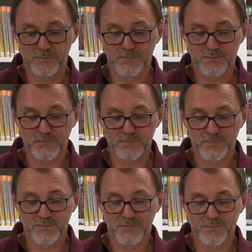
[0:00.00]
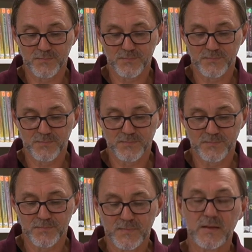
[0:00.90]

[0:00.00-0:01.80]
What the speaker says: Nobody speaks.